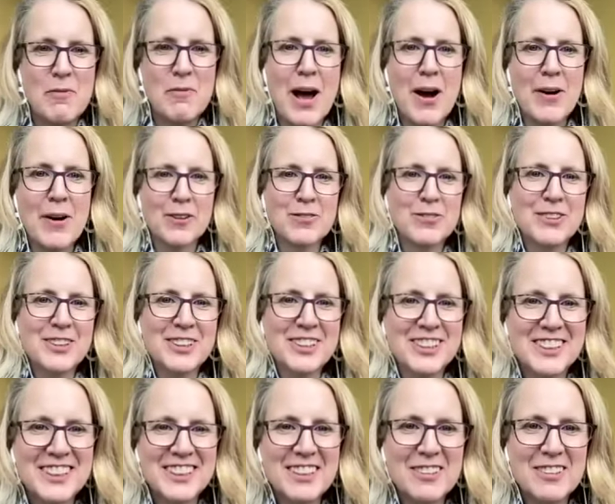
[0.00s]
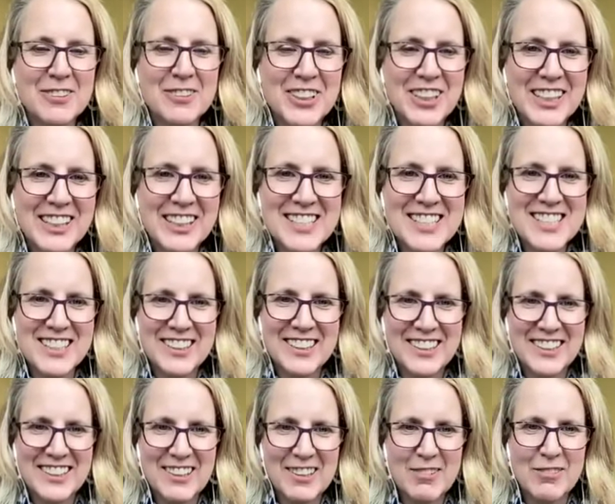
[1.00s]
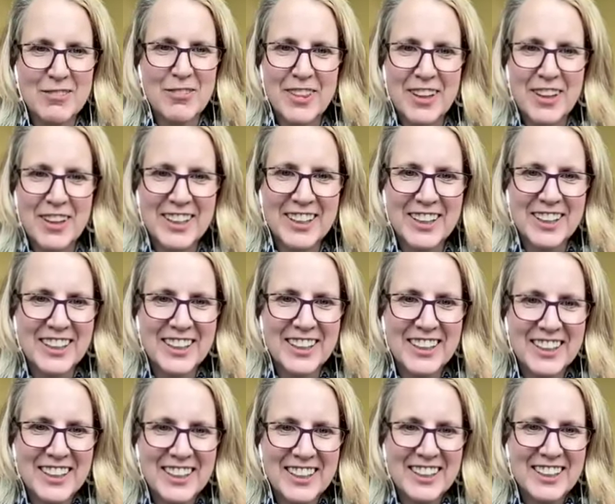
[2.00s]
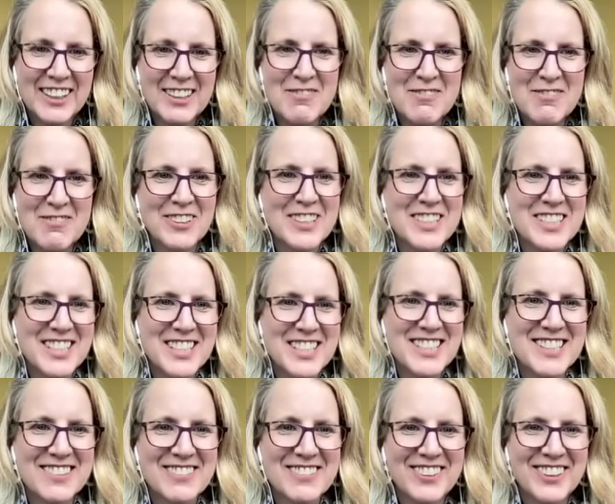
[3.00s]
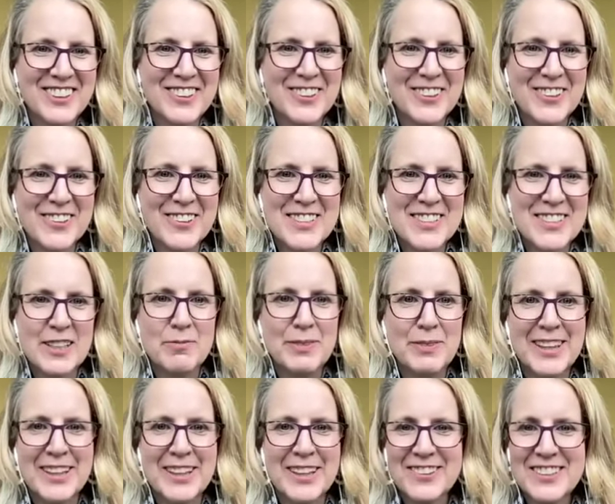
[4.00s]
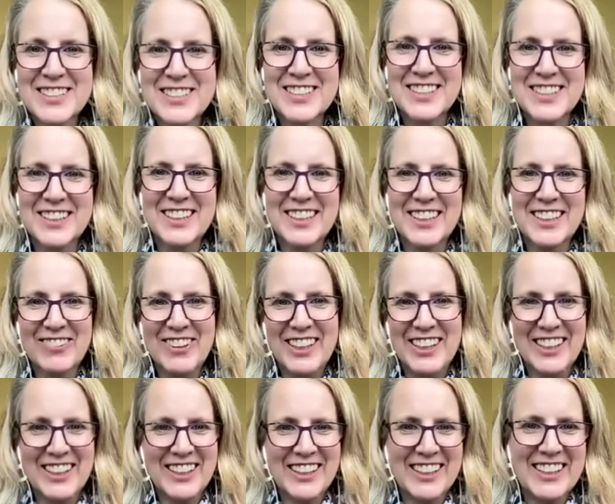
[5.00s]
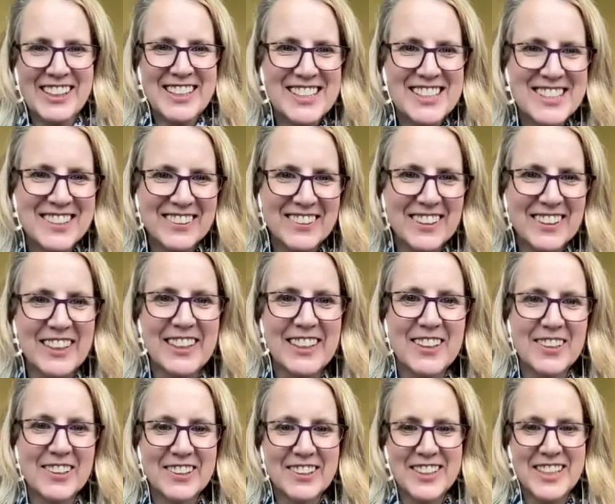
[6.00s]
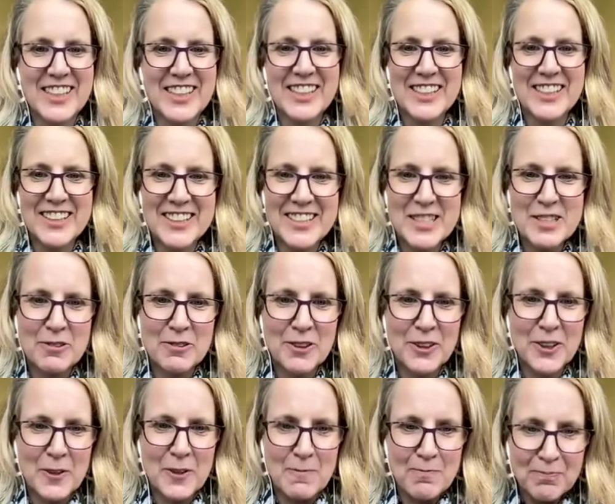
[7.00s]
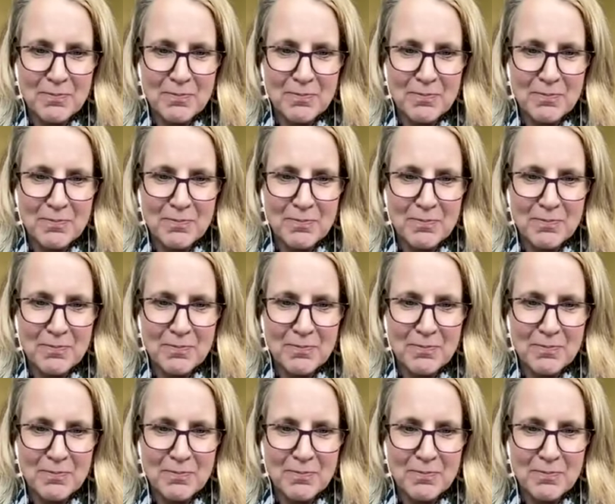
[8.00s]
powerful evocation of the convergence of logos and mythos, something we certainly all need in this world.